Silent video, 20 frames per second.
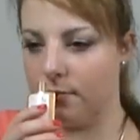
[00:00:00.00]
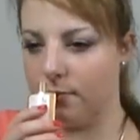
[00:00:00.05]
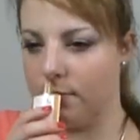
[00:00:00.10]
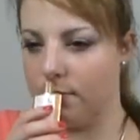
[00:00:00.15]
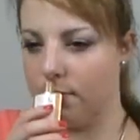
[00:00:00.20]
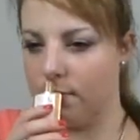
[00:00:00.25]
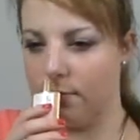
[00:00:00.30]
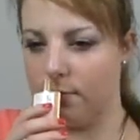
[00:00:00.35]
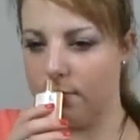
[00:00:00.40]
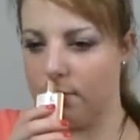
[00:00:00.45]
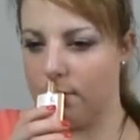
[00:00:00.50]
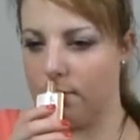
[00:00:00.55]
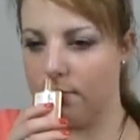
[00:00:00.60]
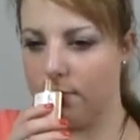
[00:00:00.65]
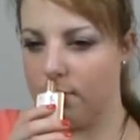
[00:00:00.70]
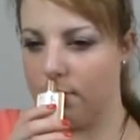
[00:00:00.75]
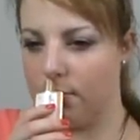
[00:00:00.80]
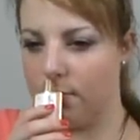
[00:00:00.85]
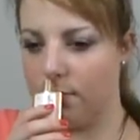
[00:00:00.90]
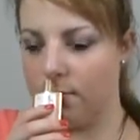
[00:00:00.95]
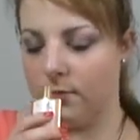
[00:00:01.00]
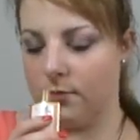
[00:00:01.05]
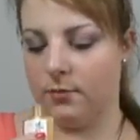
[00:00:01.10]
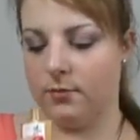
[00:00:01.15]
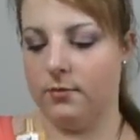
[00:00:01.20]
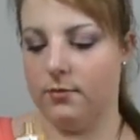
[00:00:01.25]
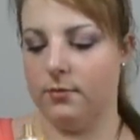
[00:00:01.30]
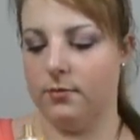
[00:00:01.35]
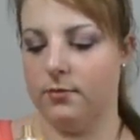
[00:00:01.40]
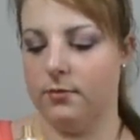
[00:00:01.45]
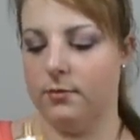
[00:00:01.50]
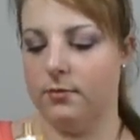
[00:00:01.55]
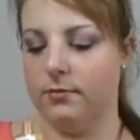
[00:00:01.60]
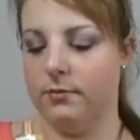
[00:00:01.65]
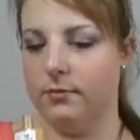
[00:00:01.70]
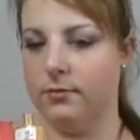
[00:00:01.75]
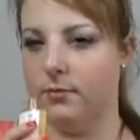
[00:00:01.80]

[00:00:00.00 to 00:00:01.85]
Nobody speaks.